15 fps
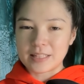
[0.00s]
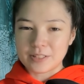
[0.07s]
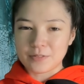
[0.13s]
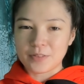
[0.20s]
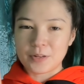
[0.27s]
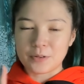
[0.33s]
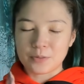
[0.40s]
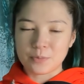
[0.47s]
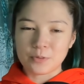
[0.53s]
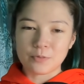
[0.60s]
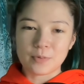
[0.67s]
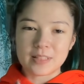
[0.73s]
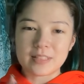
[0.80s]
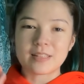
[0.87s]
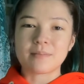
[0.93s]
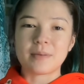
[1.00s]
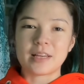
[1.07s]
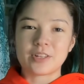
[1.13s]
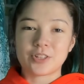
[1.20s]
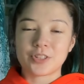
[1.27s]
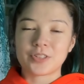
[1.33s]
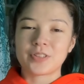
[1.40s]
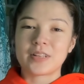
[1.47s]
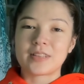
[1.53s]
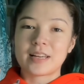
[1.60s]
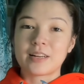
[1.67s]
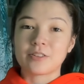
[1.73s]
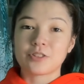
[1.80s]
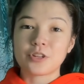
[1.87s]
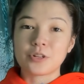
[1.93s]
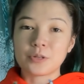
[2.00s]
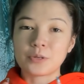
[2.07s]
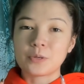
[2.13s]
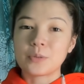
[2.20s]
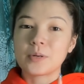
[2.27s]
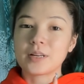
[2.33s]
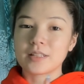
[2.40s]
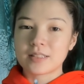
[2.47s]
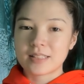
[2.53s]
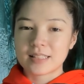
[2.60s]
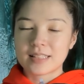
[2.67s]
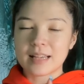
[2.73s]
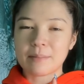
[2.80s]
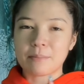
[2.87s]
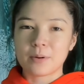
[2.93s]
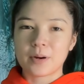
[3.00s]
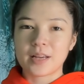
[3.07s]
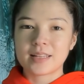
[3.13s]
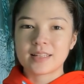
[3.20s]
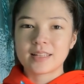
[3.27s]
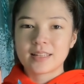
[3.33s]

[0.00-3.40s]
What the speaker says: of those movements to make sure that they are two separate